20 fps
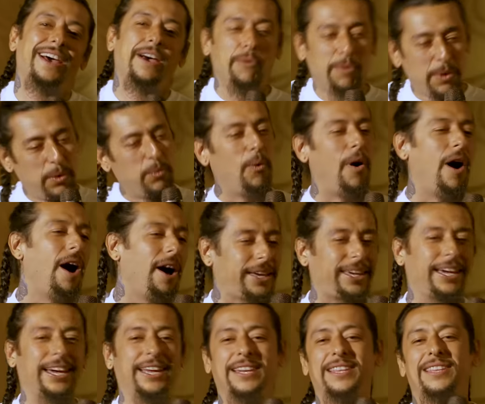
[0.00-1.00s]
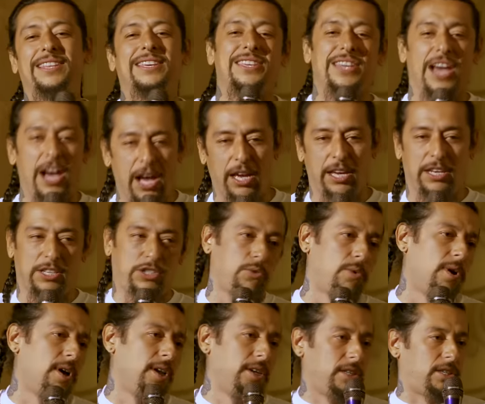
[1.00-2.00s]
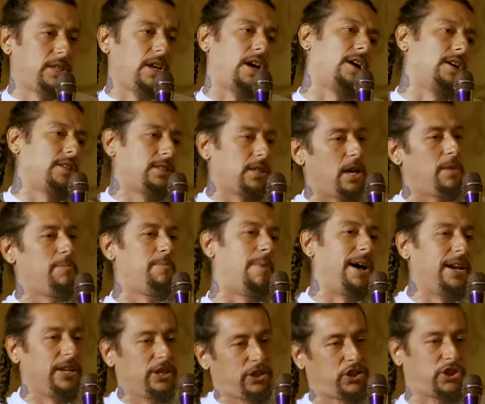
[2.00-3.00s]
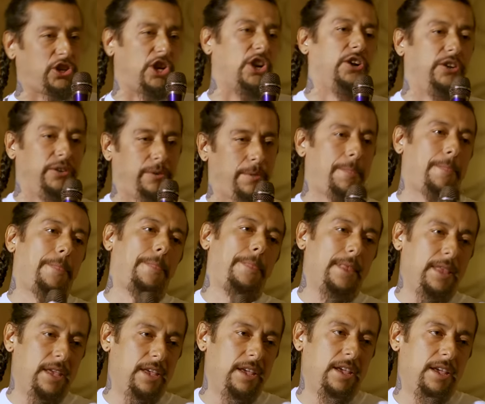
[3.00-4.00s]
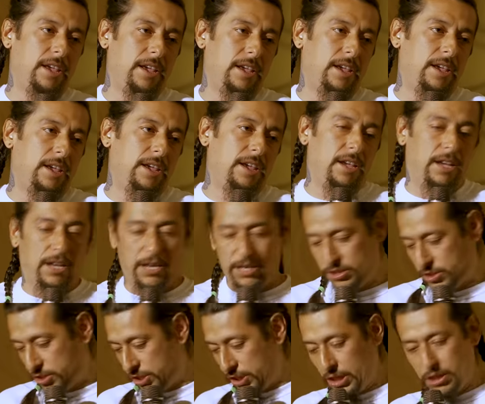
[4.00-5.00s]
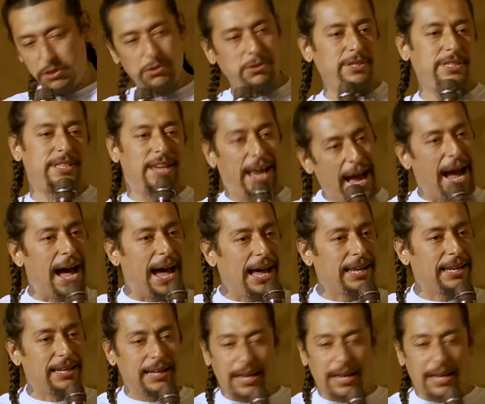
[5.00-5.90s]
and we walk in, and the youngest one tugs on my shirt. And she goes, Dad?